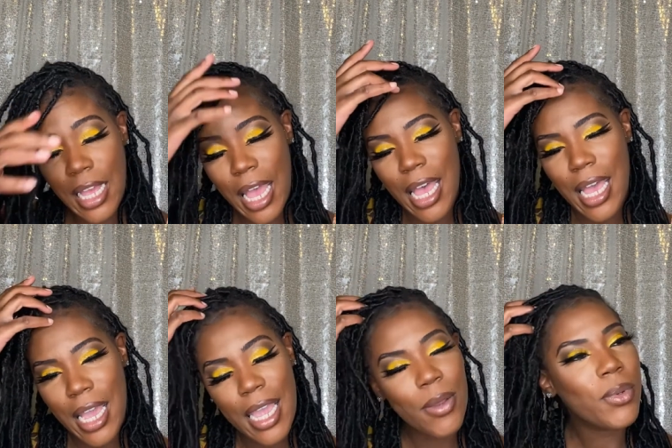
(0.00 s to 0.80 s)

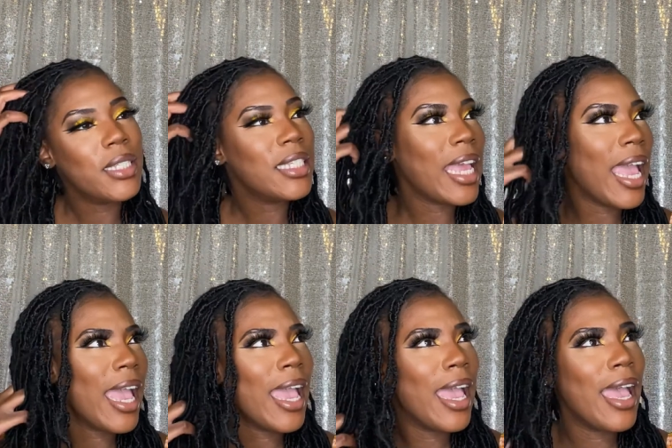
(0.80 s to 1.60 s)
I was
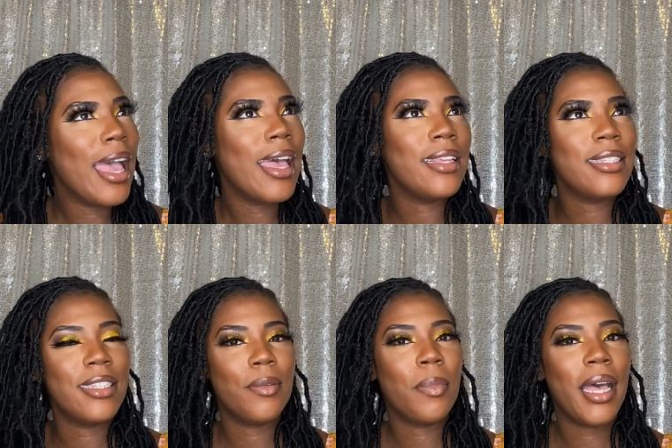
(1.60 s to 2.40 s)

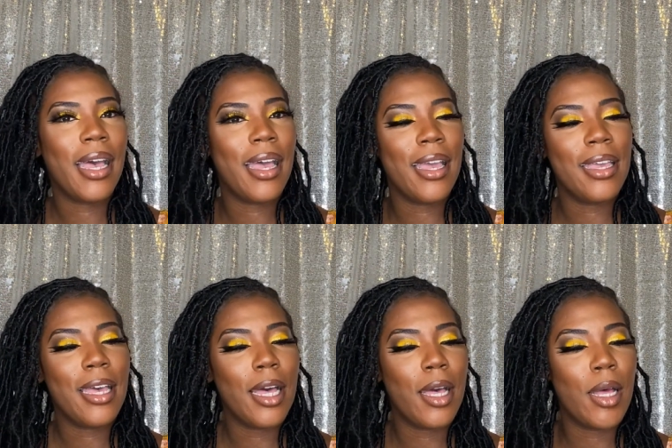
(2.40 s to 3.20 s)
asked by,
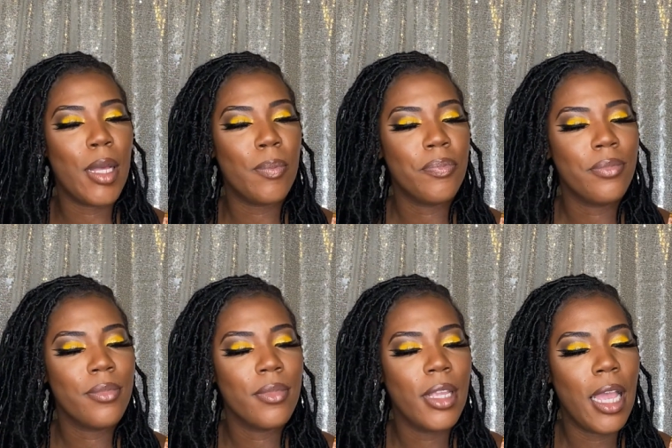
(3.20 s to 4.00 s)
I'm
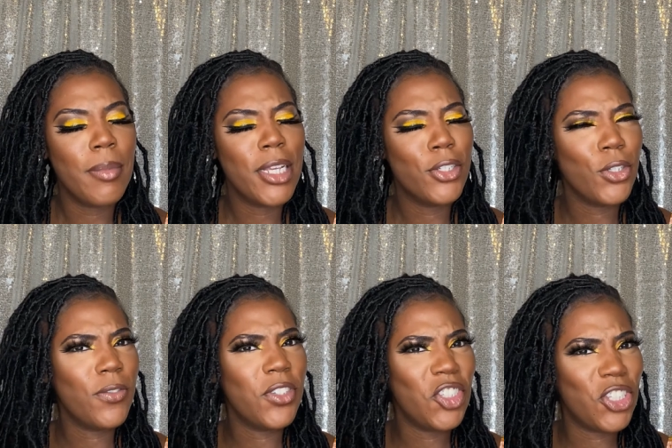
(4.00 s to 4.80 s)
not sure if
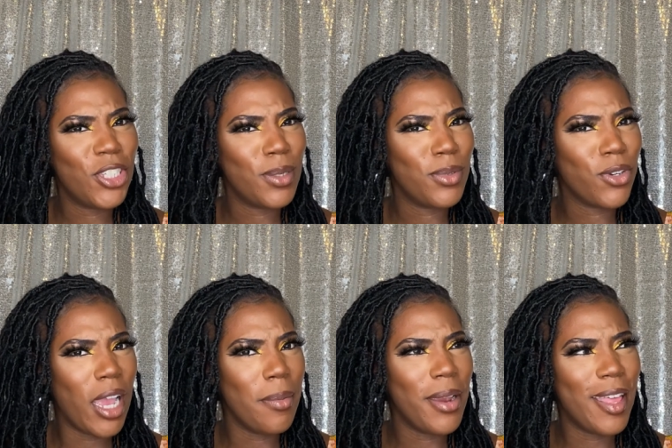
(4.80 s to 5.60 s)
she's a
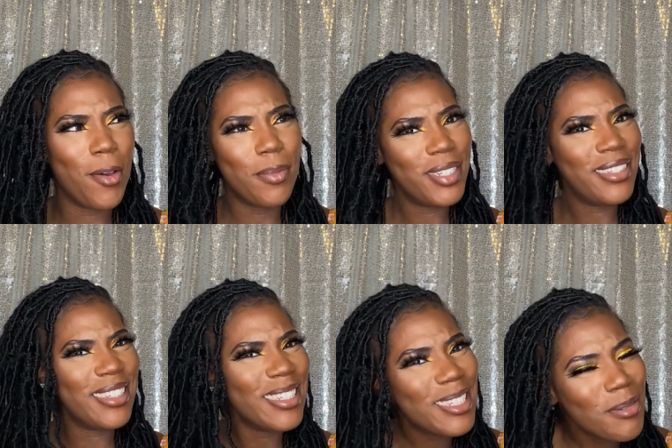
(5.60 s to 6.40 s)
subscriber. I hope she's a
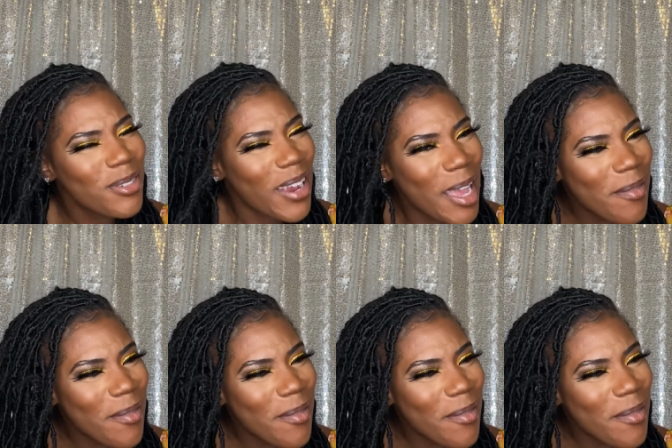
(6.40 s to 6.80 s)
subscriber,